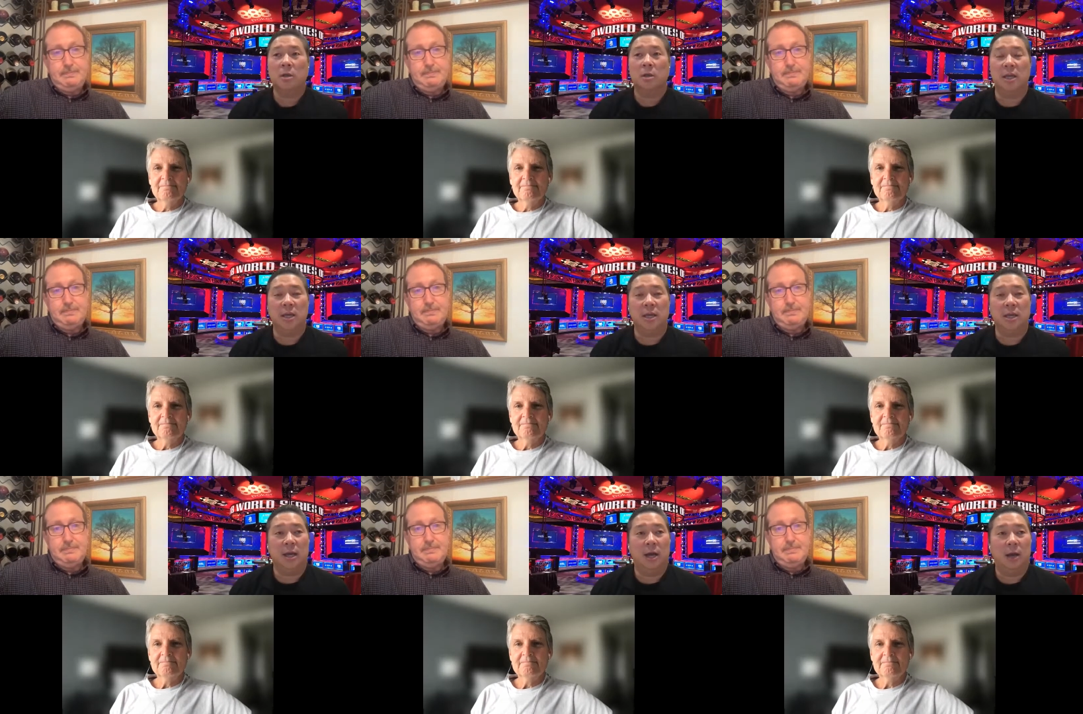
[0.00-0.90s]

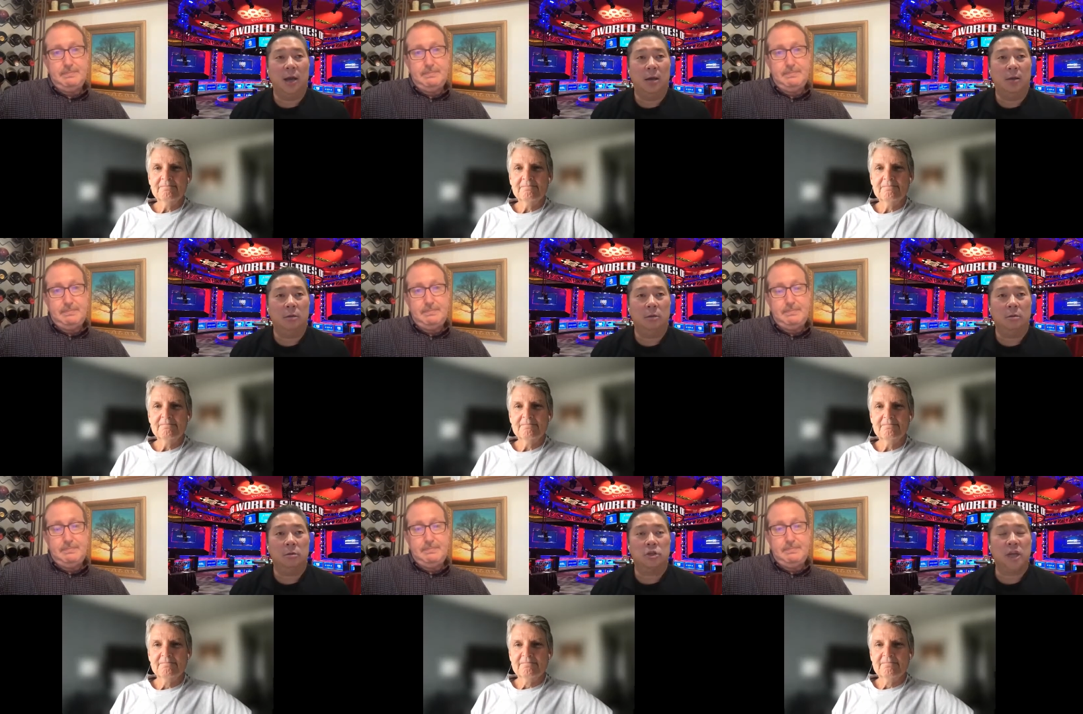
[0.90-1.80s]
Speaker 1: the. Uh,
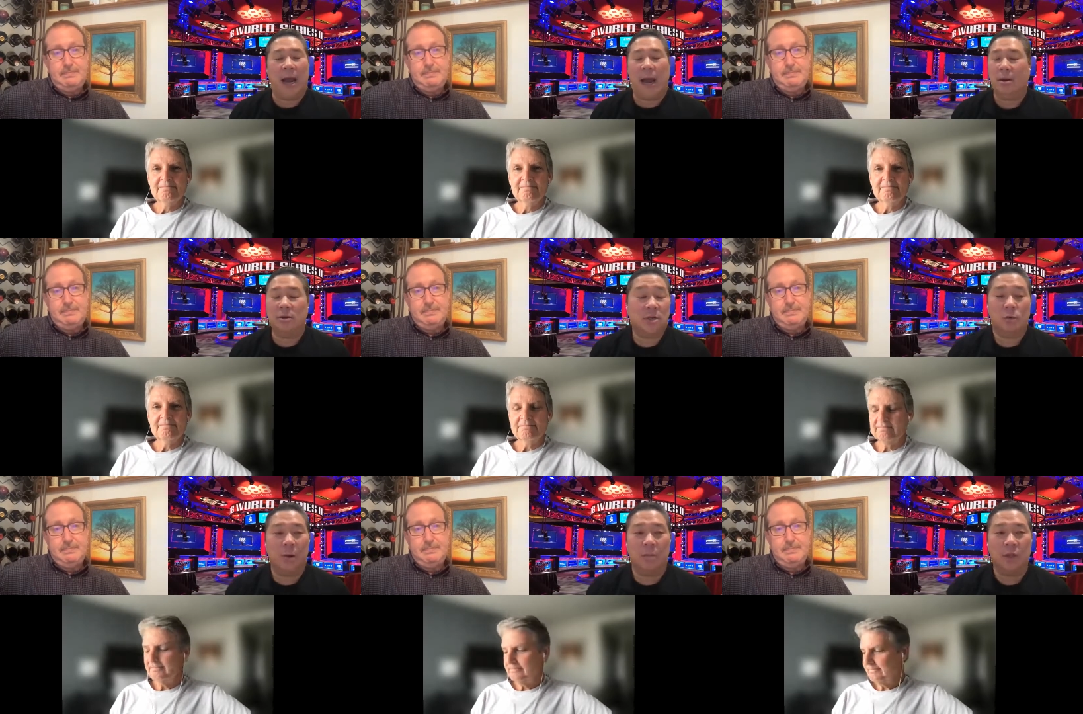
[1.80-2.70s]
Chad, I still
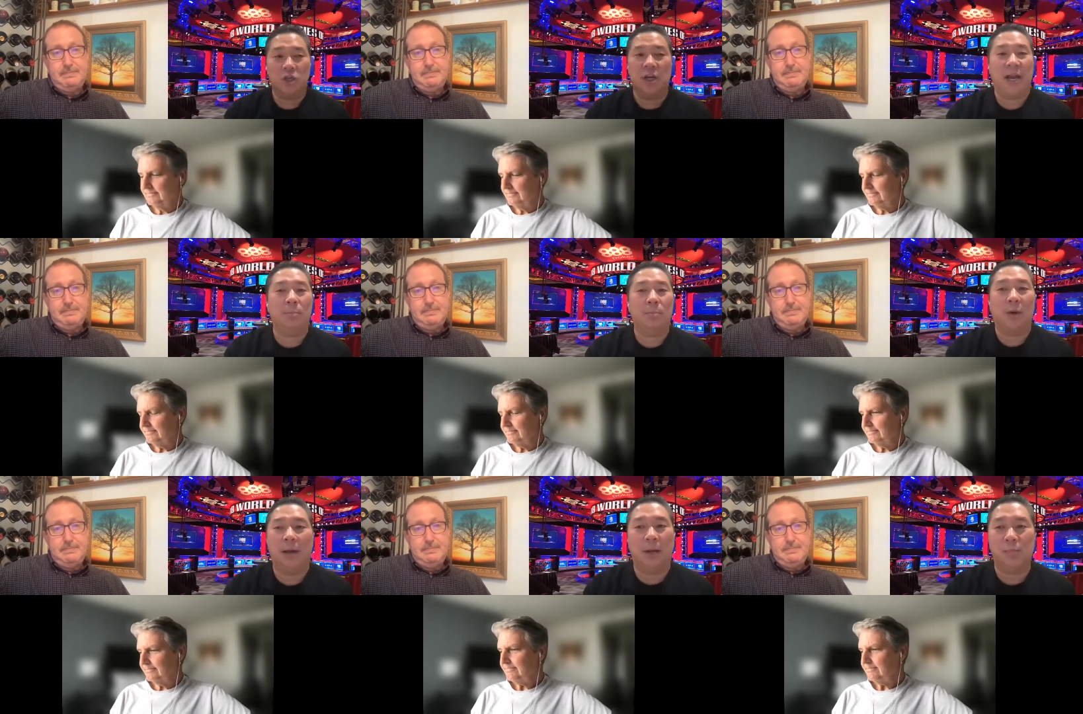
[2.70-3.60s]
remember the Chad
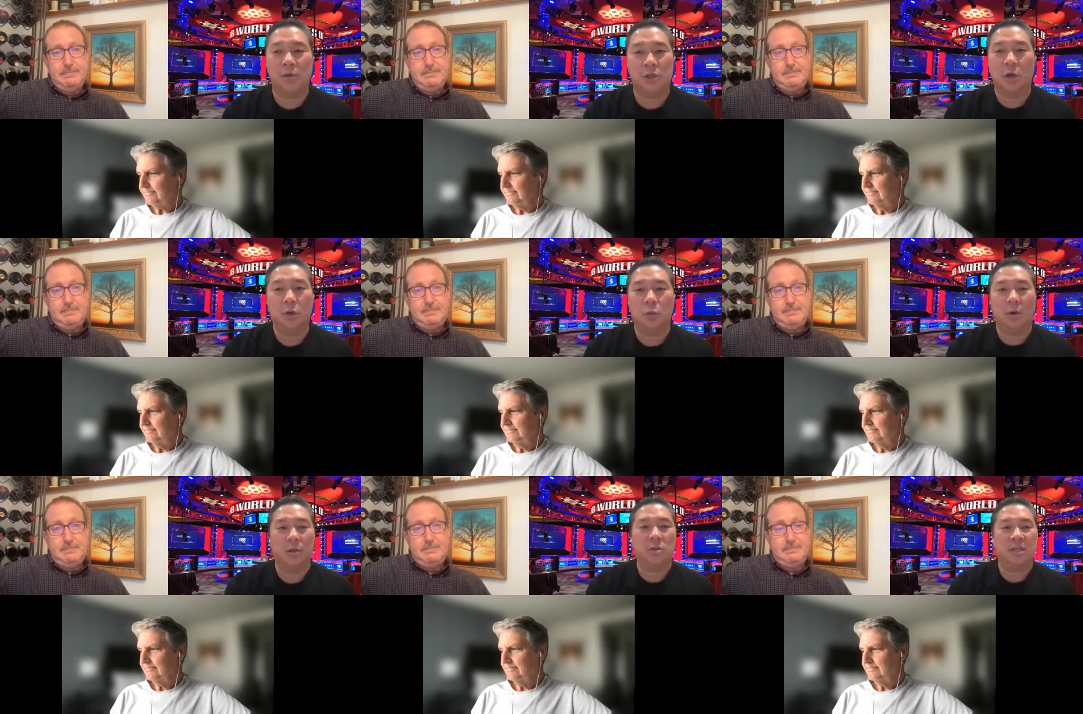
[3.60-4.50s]
Brown episode
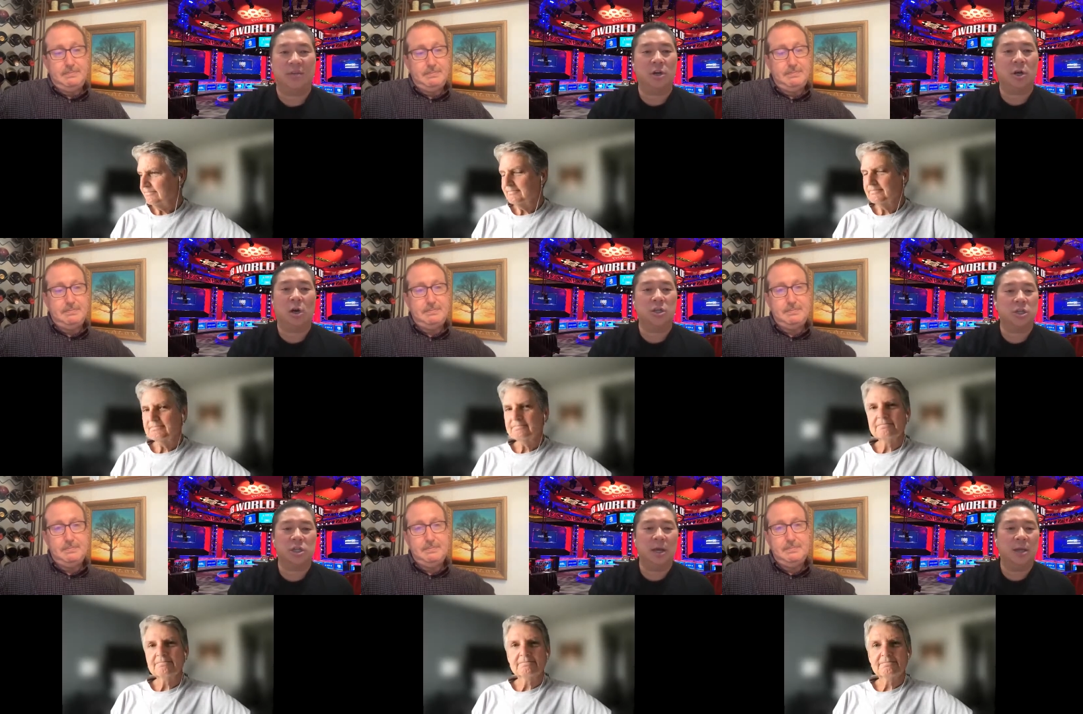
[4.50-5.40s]
with seven card
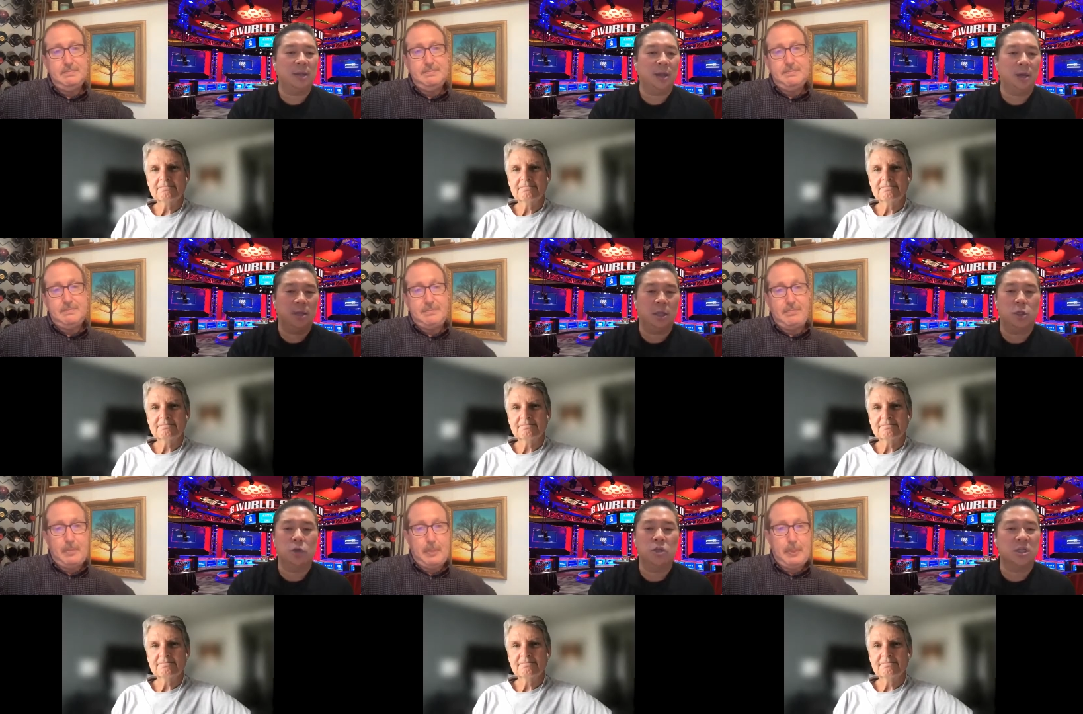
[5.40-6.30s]
stud, the, uh, the
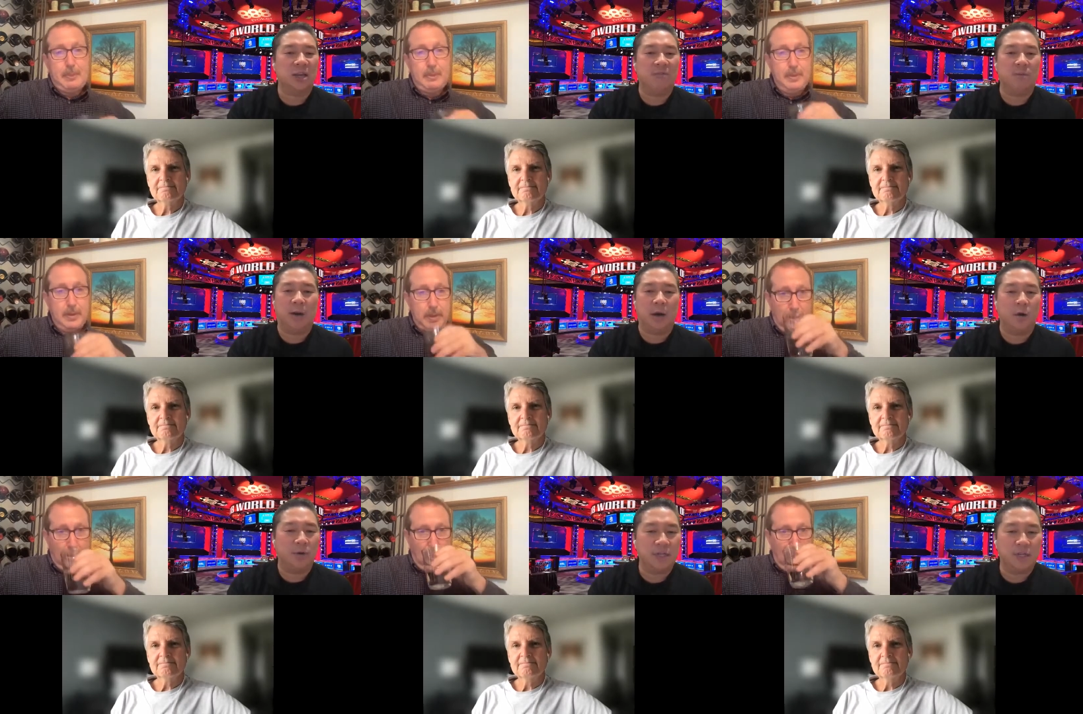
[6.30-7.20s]
deuce to seven, Barry
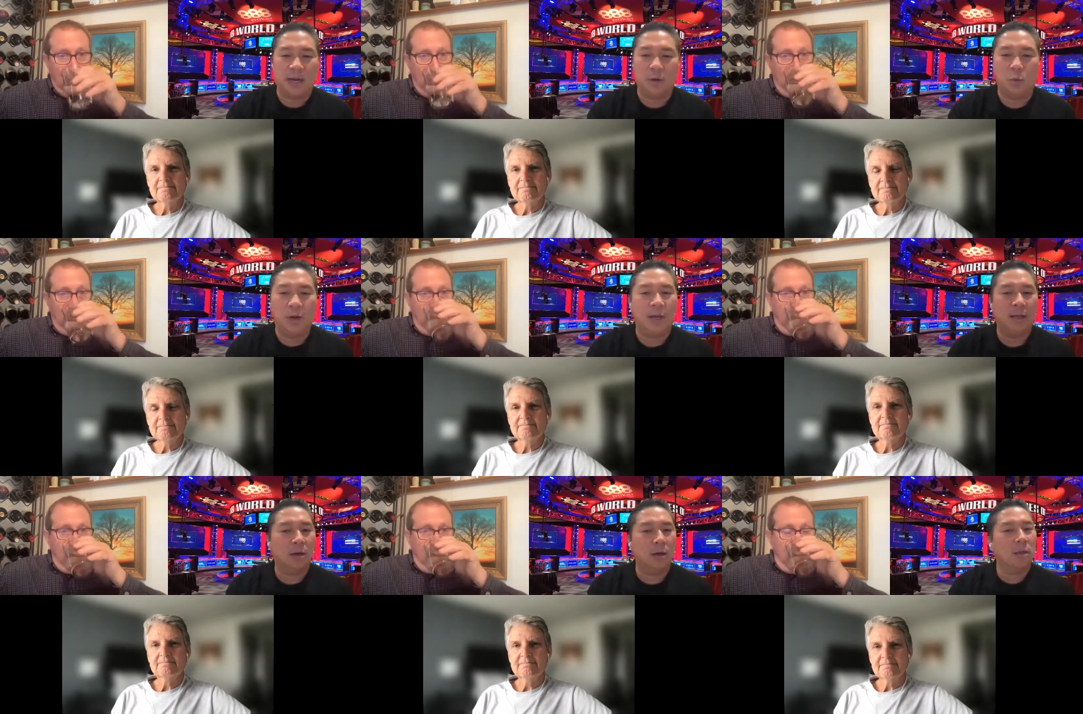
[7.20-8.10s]
Greenstein
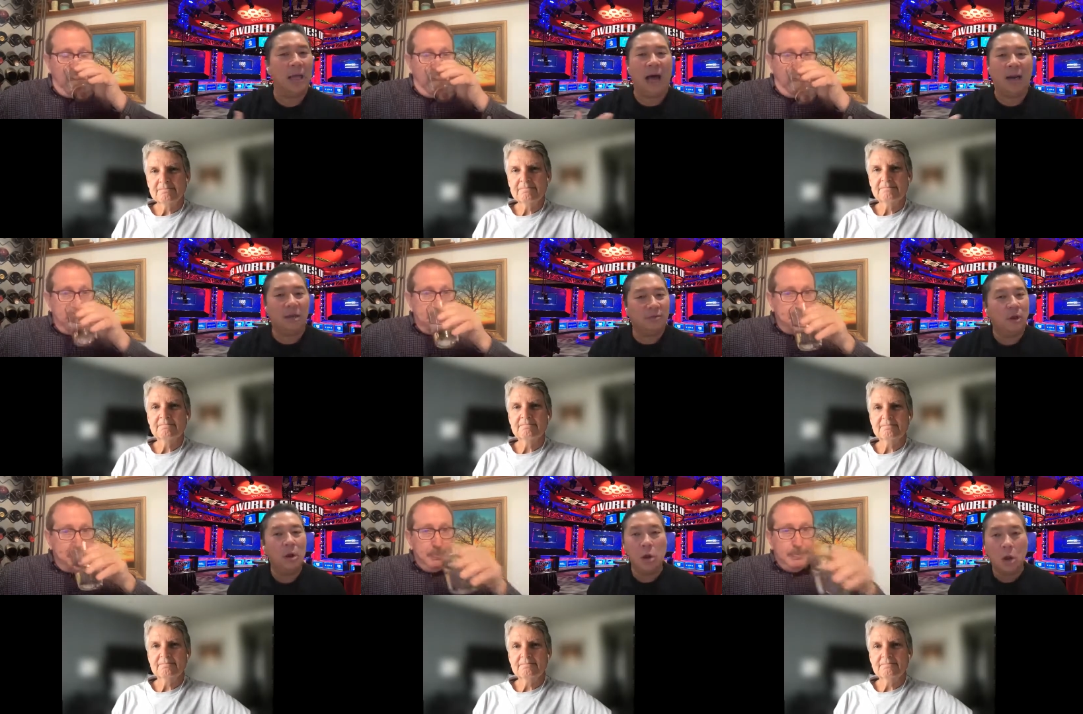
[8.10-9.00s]
winning. There are a lot
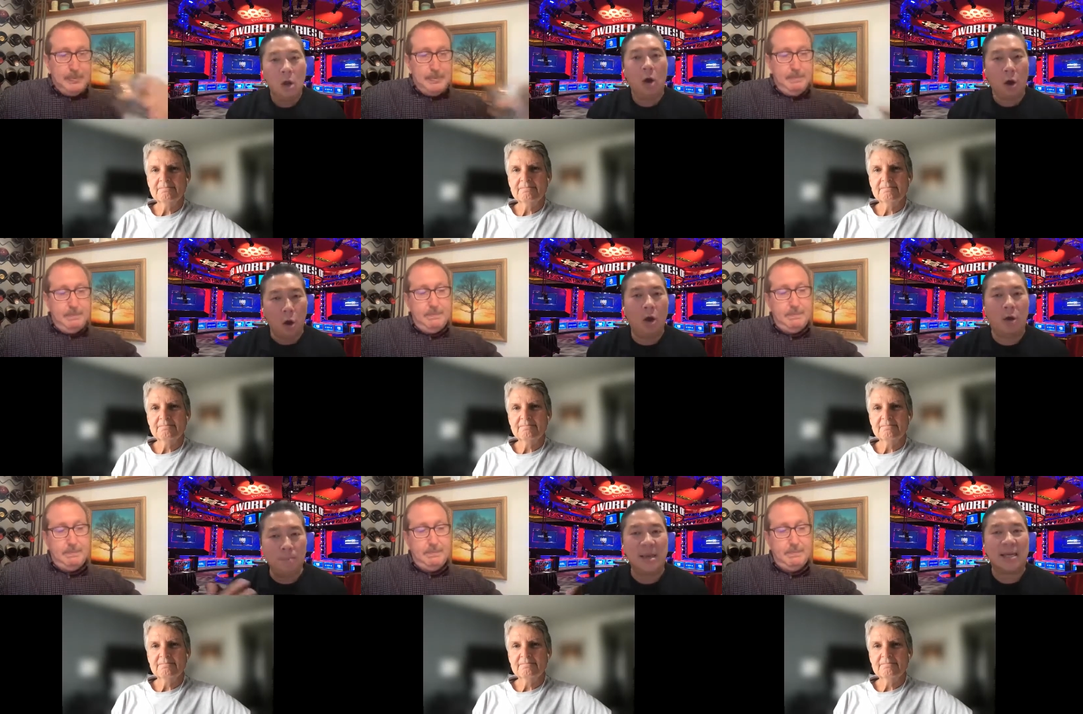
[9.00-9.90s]
of
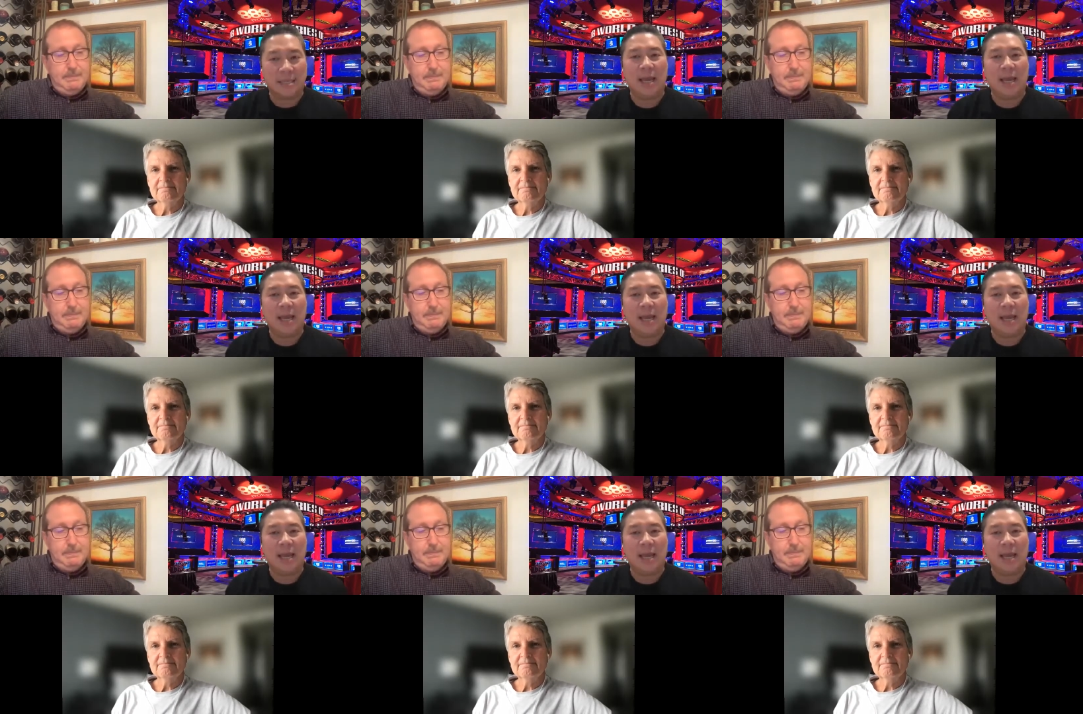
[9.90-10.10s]
uh, mixed